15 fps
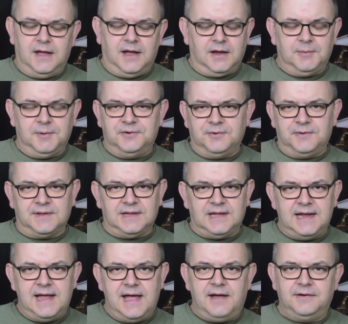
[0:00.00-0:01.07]
I'm going to be doing the
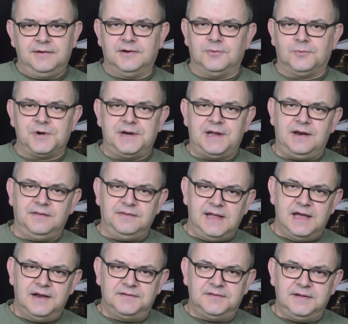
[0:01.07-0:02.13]
layout, coordinating
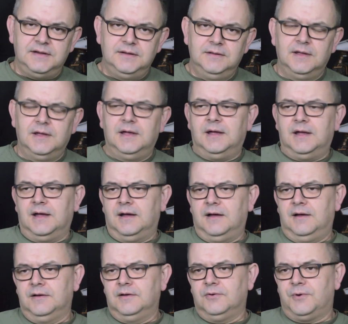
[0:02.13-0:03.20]
the editing,
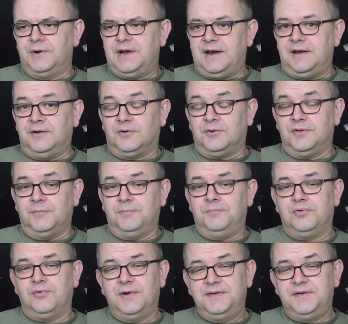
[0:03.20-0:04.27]
uh, coordinating all the
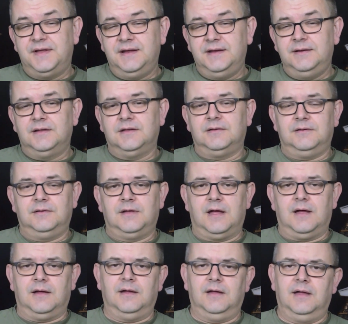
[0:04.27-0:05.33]
printing, uh,
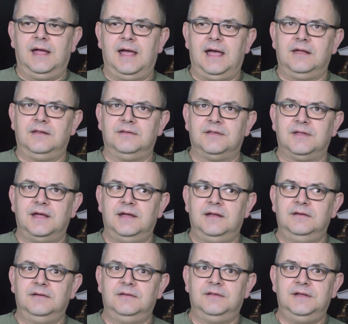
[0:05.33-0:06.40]
and
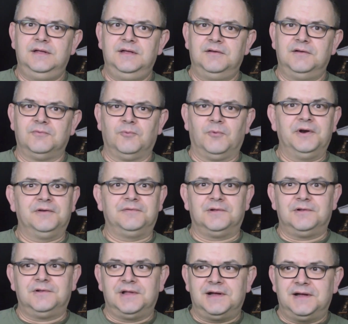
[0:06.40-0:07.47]
then the
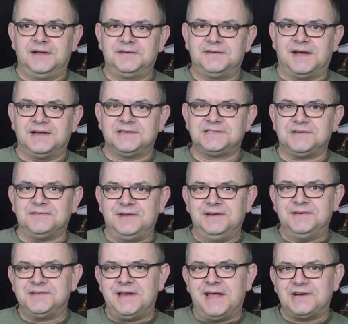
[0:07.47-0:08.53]
wonderful uh, tasks of
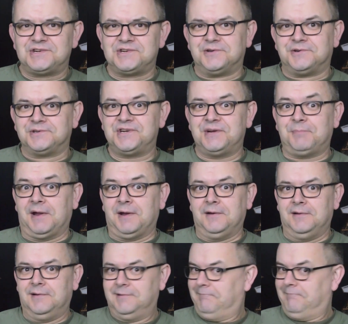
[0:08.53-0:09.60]
international shipping.